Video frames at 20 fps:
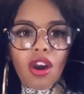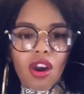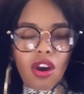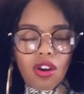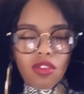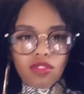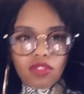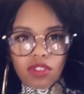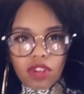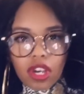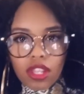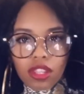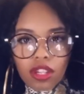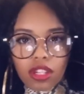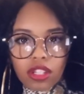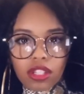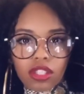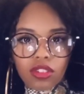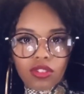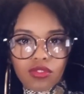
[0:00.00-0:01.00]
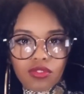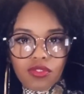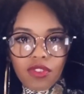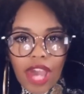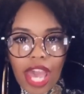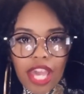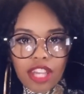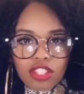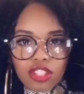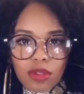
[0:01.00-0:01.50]
Overall, they're a cute
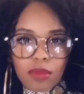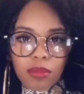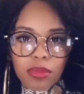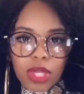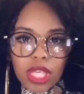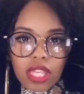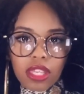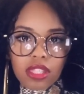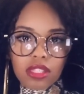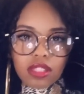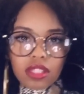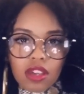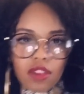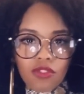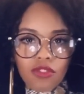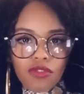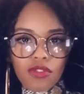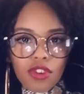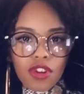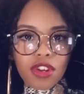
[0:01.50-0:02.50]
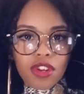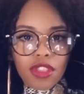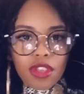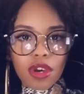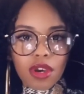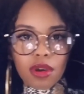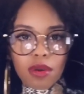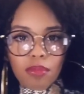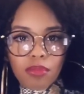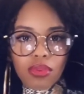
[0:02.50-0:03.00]
fashion piece, and for
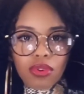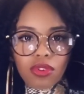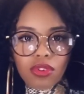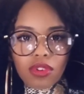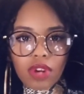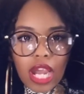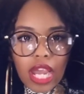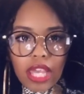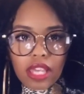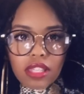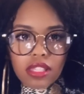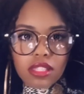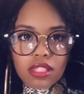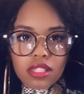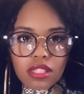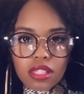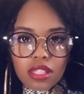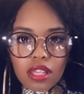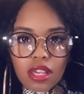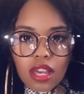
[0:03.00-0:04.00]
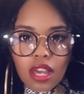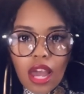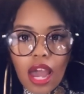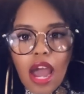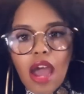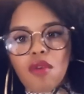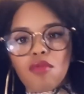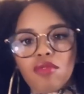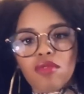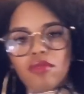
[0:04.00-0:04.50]
the price,
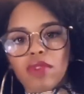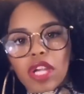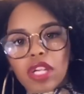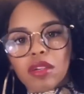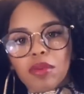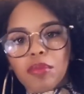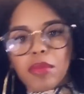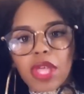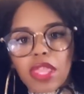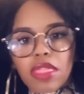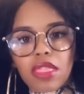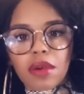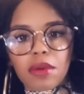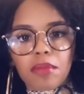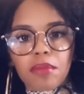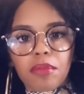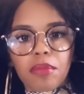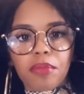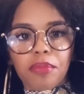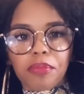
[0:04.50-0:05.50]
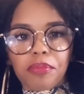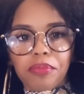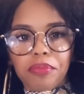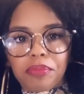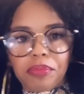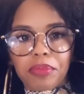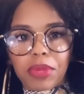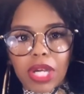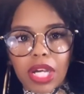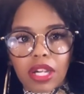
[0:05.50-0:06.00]
I would recommend them.
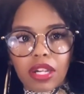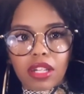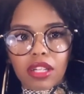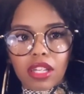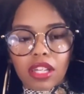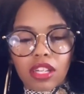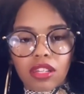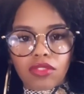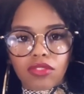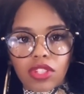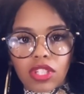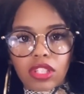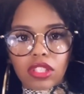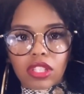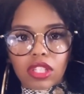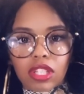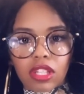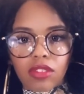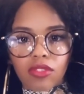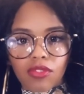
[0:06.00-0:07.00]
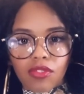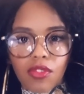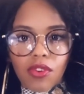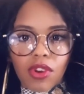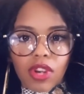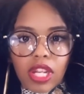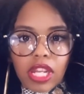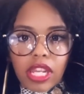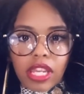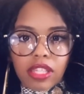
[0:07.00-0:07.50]
But if you're looking
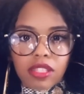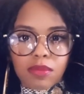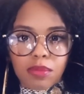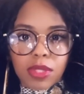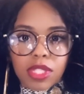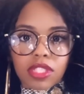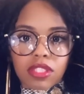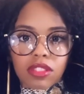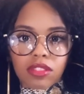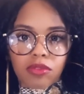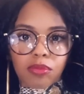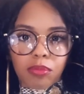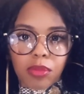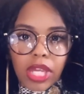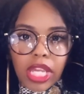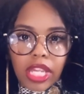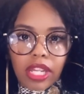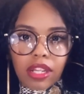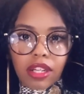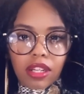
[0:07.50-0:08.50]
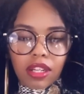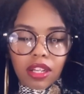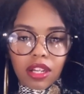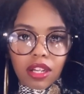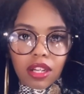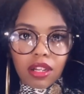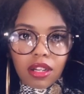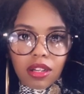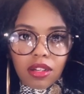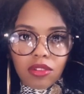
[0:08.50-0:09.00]
for an expensive
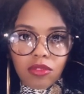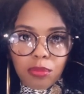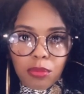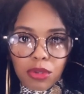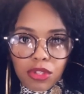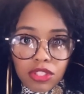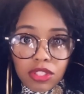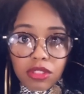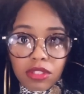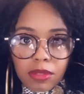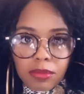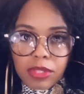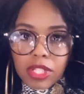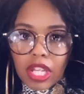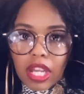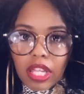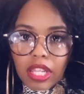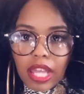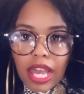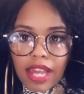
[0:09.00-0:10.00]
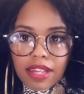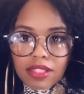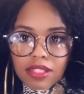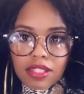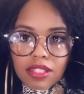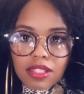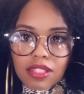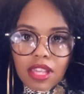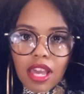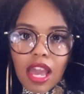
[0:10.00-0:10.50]
pair of prescription
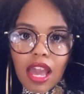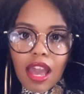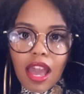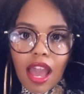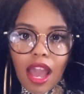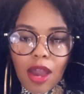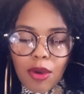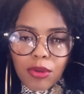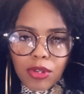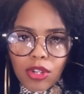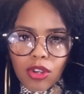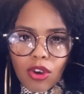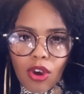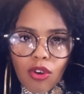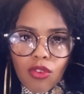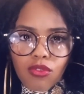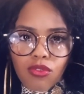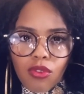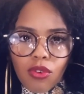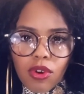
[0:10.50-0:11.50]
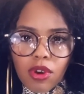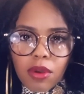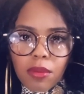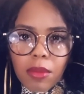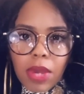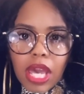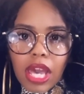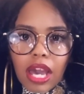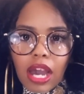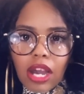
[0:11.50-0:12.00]
glasses, I wouldn't go for
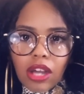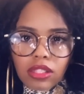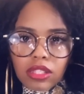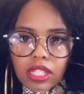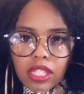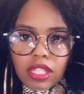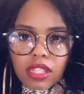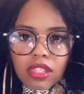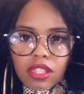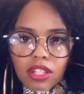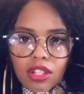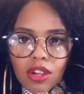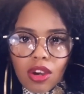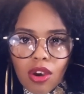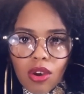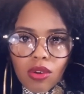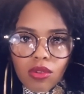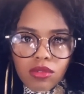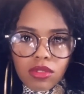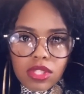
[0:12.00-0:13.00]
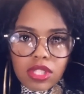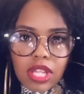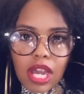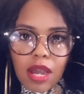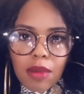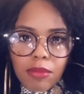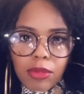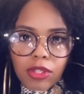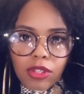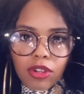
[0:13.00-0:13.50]
them. I'll link the codes
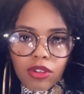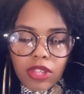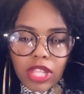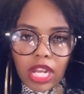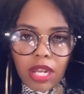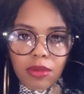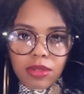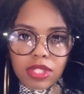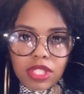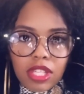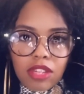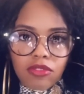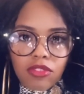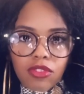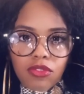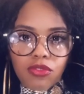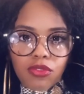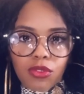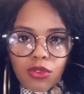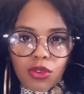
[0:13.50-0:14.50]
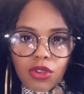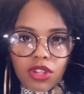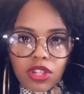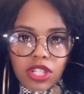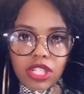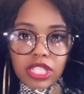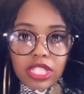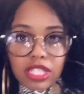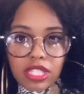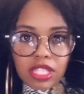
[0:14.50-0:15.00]
down below that I was given
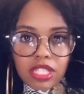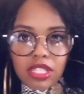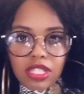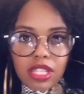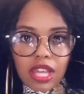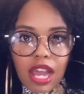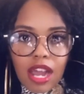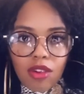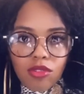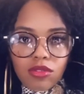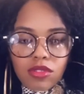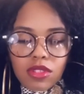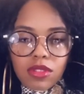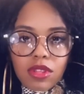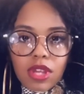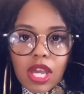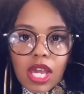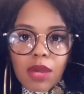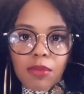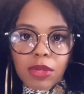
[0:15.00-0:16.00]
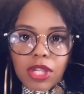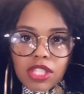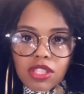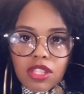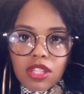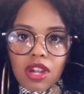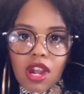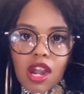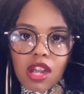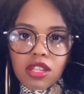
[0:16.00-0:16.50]
for discounts
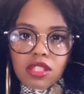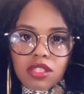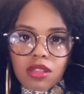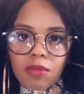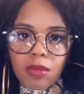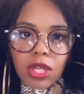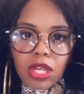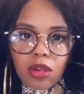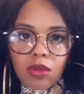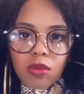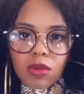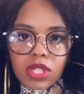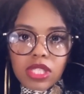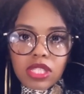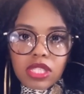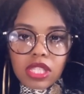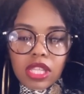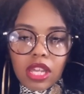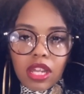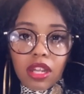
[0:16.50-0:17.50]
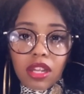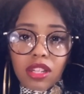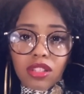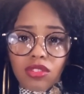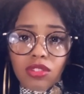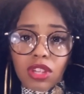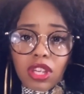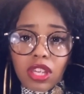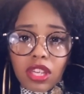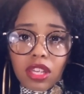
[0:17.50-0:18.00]
because there are some good ones there.
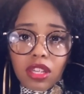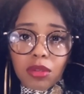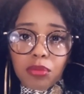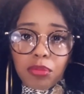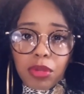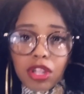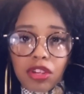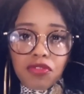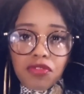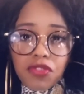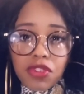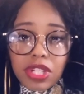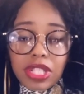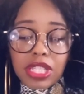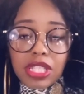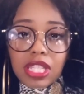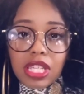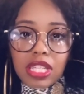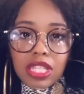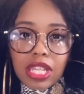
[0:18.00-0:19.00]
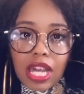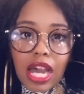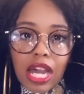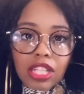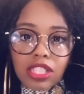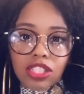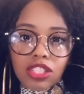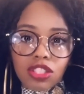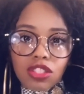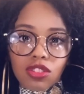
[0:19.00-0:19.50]
You can get a pair for
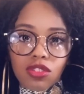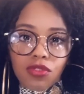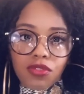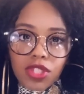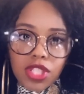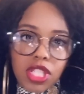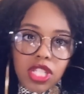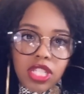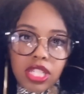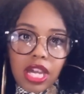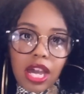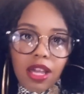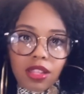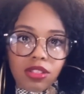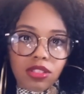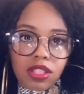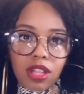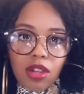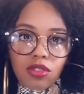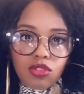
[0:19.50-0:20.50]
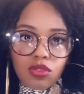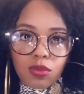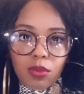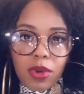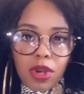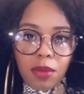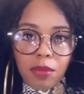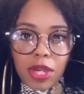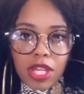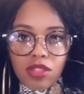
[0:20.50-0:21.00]
$10. So for $10, I'll just
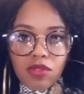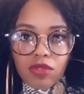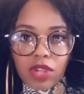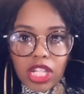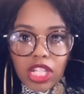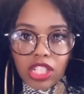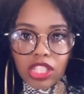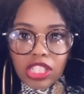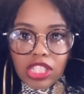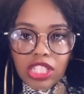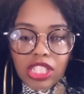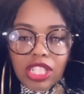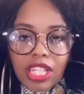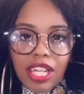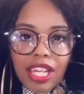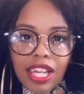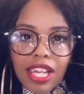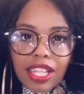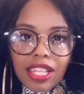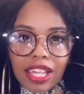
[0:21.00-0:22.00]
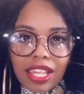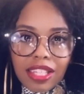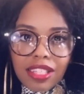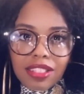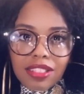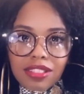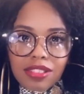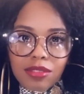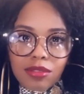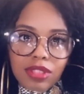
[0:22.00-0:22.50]
wear them as regular, like
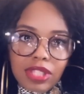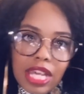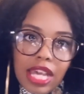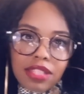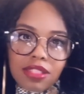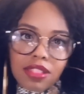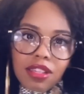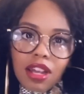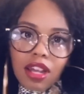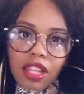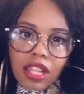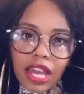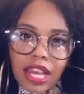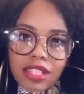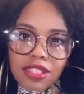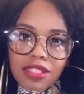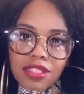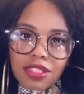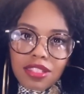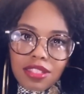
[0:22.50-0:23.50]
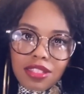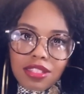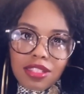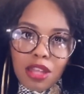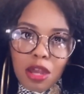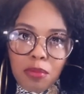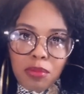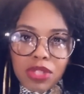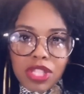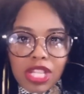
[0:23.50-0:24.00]
not sunglasses because it's
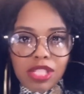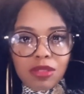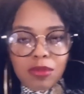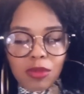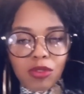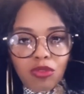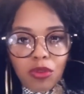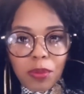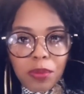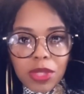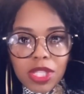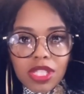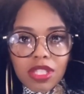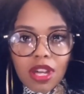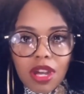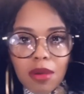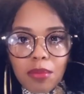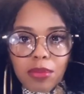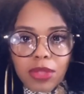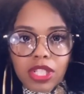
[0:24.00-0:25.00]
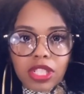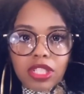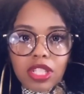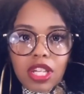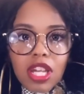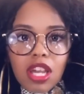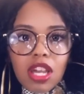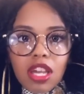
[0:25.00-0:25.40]
not protecting me from the sun, but